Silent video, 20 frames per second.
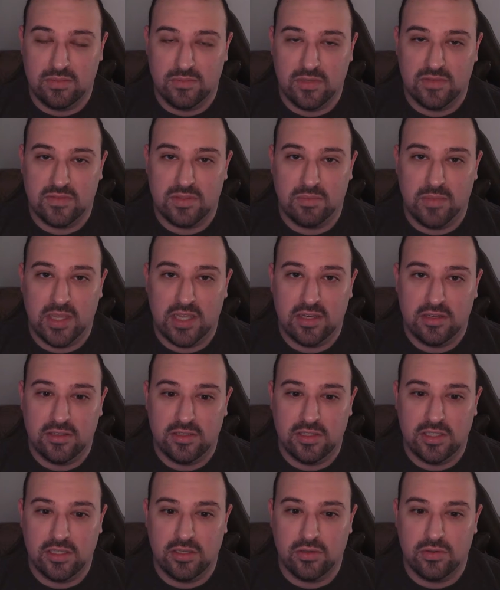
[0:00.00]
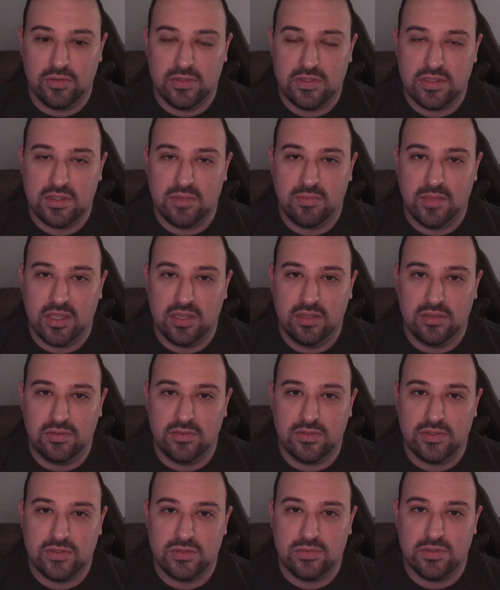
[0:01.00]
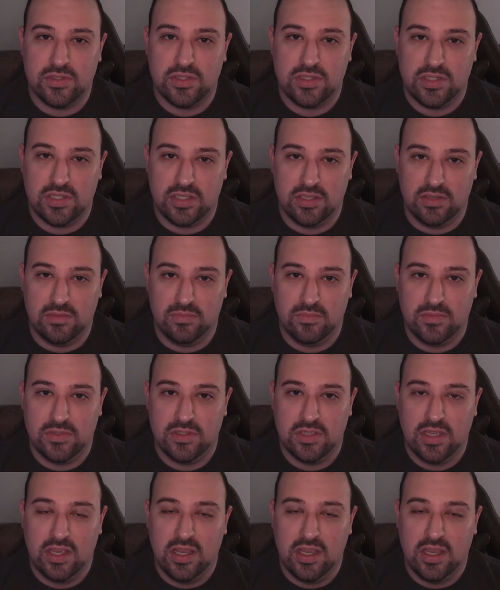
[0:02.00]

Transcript: You have to manually go into the menu and switch teams.